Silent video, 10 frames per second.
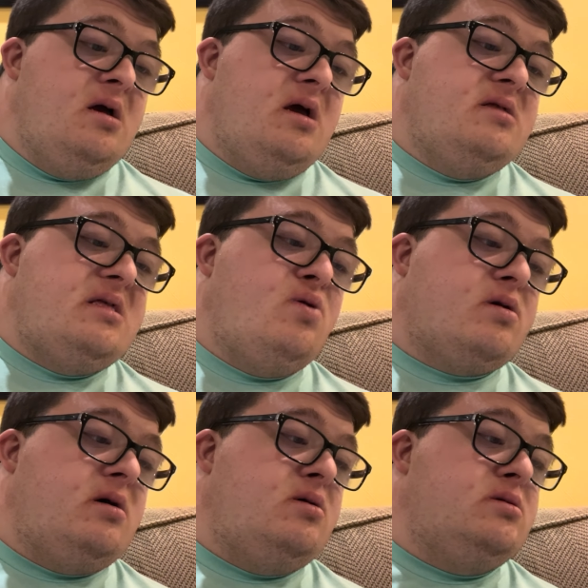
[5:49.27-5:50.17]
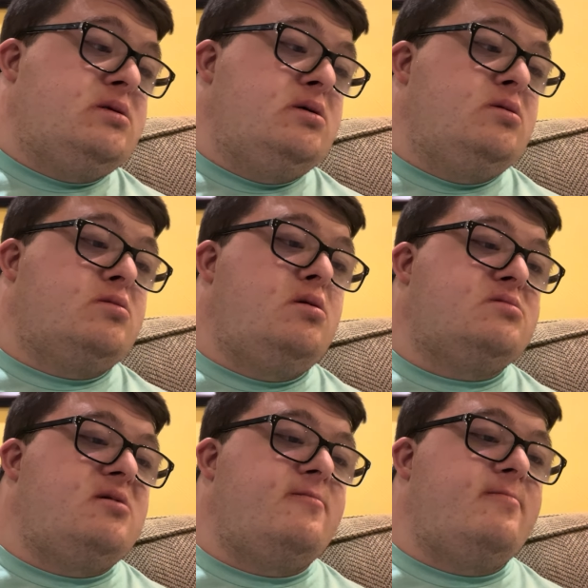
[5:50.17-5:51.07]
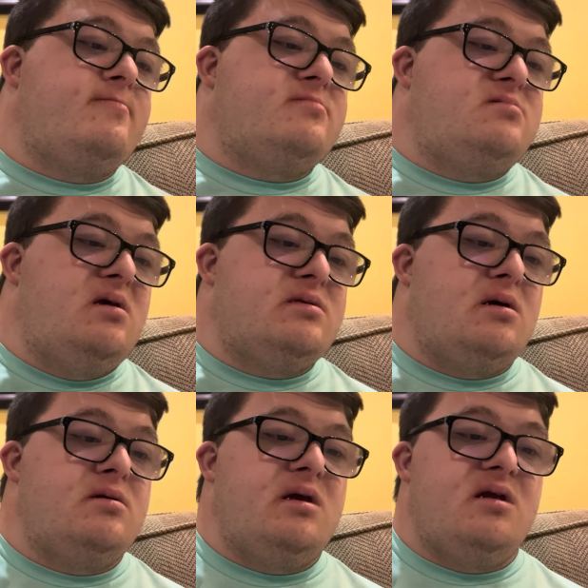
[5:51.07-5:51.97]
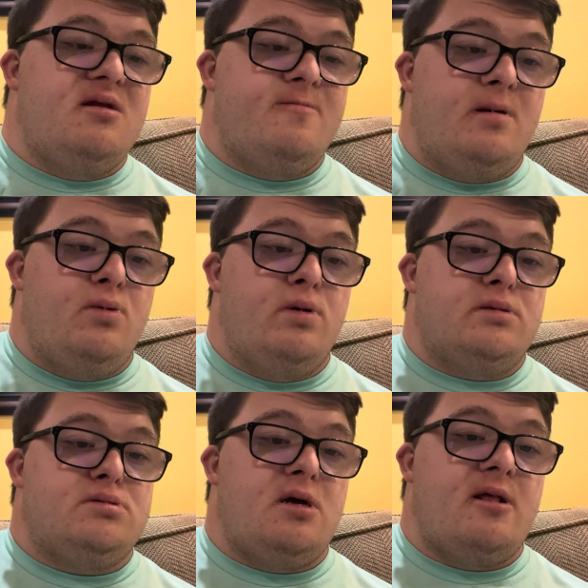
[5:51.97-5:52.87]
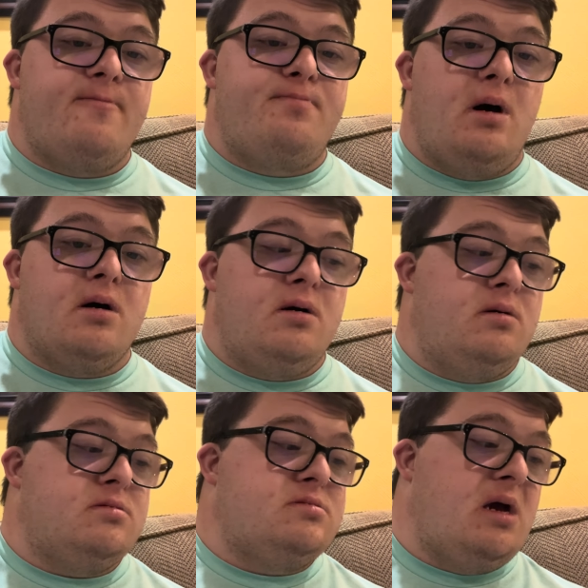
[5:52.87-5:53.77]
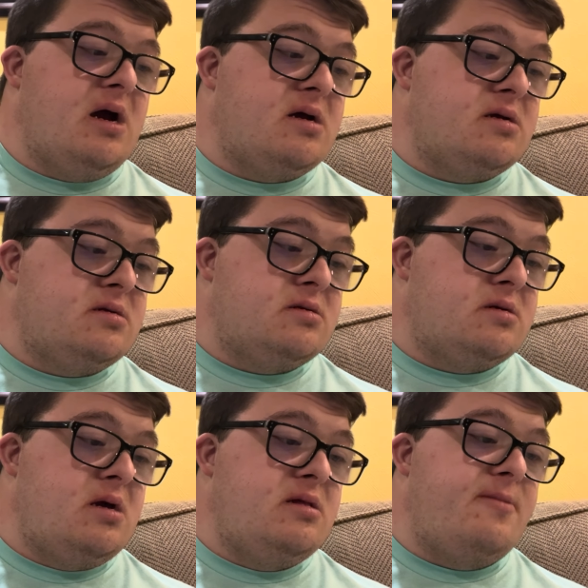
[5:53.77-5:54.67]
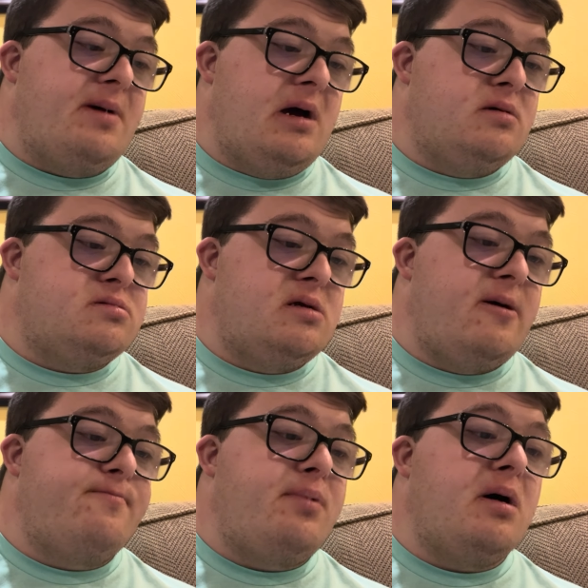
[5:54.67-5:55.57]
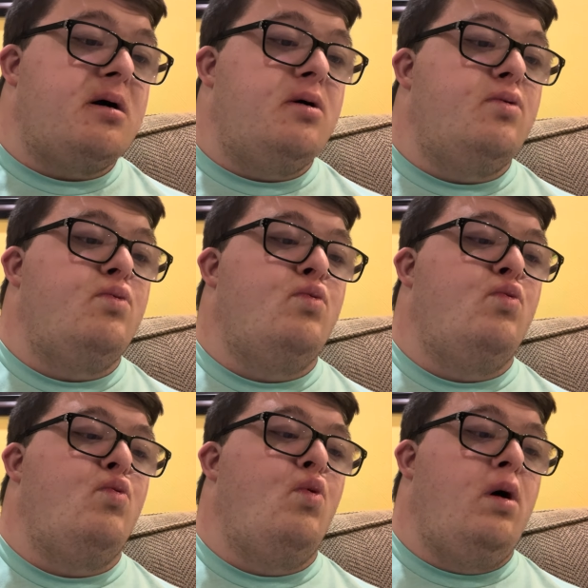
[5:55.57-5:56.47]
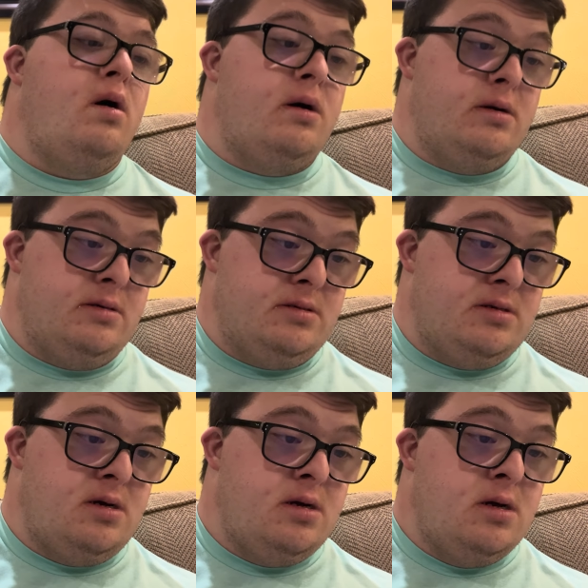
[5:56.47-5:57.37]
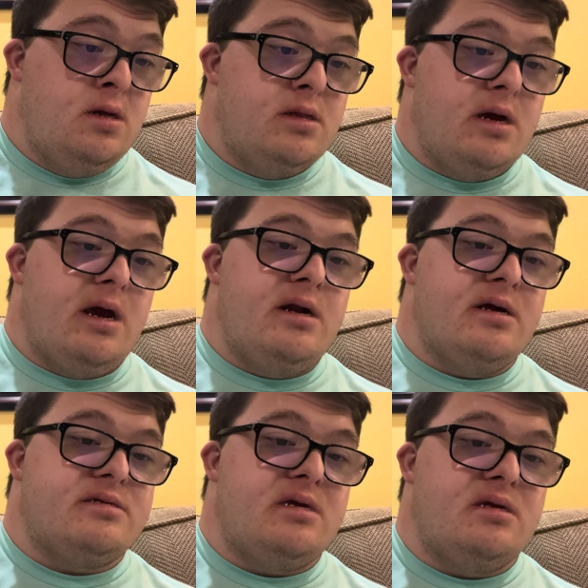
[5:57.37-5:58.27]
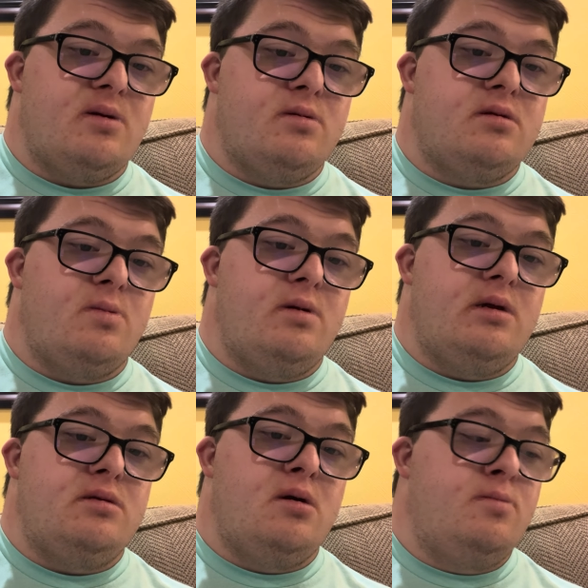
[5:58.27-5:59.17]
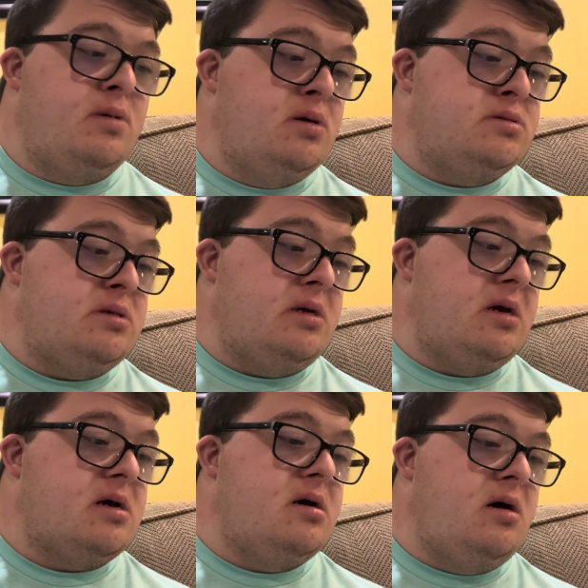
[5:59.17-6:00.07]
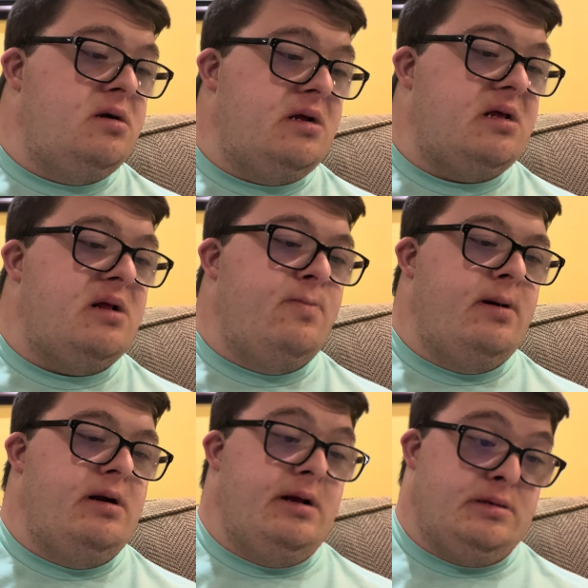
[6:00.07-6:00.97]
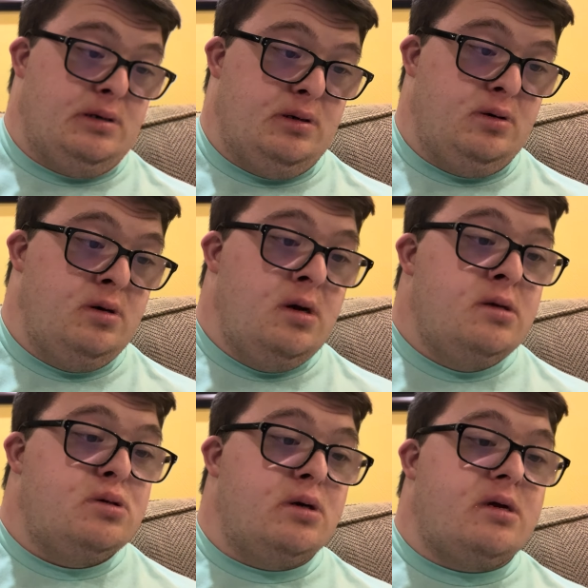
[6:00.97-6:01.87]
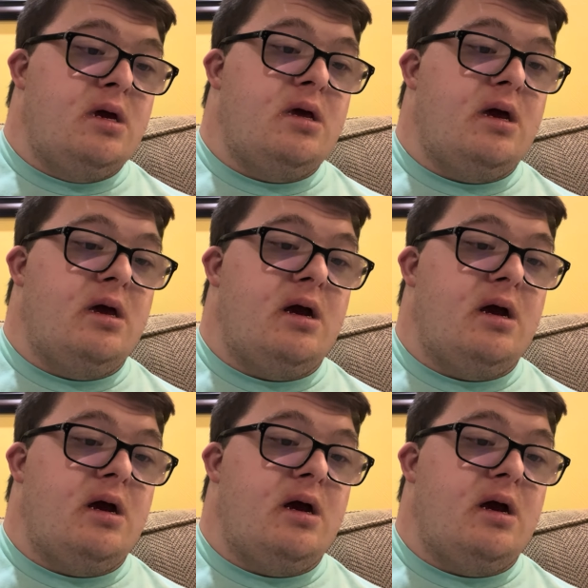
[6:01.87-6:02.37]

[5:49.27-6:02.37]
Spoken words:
And then we'll go to Christopher sit-down interview with Shayna Baszler, talking about Shayna Baszler won the NXT WWE No Mercy Scarlett Emanator to get a